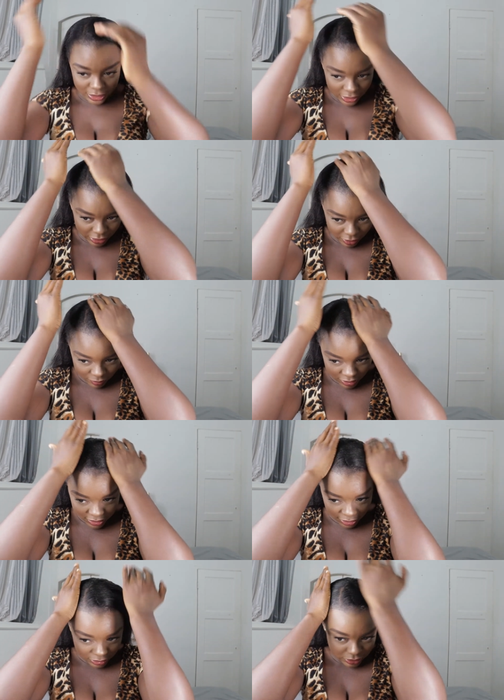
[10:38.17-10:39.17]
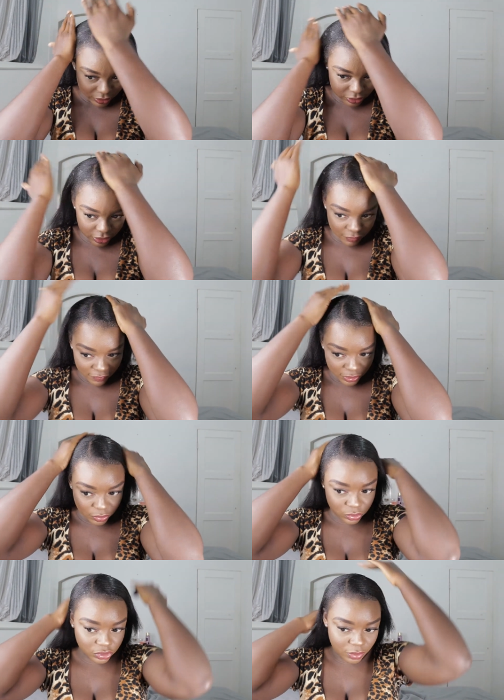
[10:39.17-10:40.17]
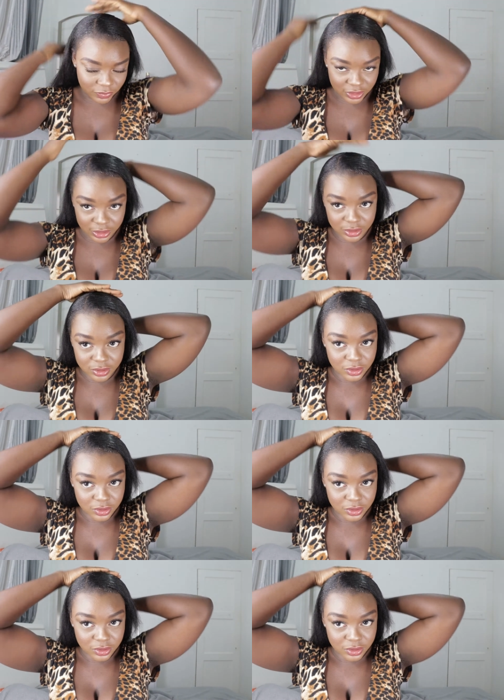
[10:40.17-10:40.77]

it can be nicer if I do something